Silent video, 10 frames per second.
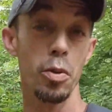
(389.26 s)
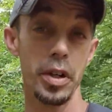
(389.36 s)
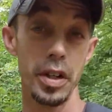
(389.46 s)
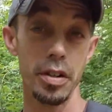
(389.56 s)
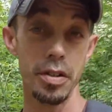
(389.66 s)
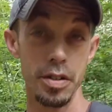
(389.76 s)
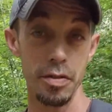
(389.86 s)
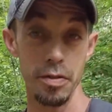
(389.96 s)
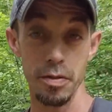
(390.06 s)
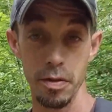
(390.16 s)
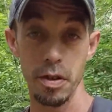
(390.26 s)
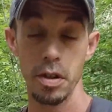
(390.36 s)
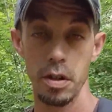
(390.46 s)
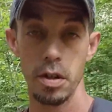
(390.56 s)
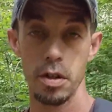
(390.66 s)
years of
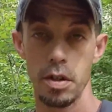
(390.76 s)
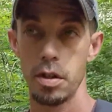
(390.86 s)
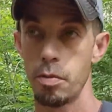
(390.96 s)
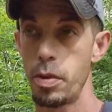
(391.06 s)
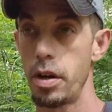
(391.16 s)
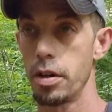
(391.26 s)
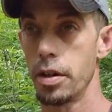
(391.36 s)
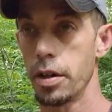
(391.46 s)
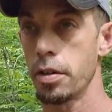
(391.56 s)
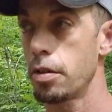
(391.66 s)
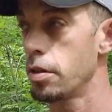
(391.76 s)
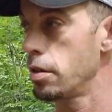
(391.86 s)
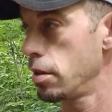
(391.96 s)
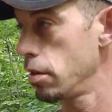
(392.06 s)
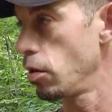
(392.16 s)
bear hunting
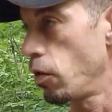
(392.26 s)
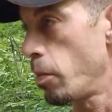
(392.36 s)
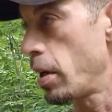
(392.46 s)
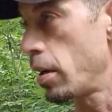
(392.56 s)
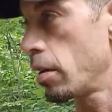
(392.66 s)
over bait.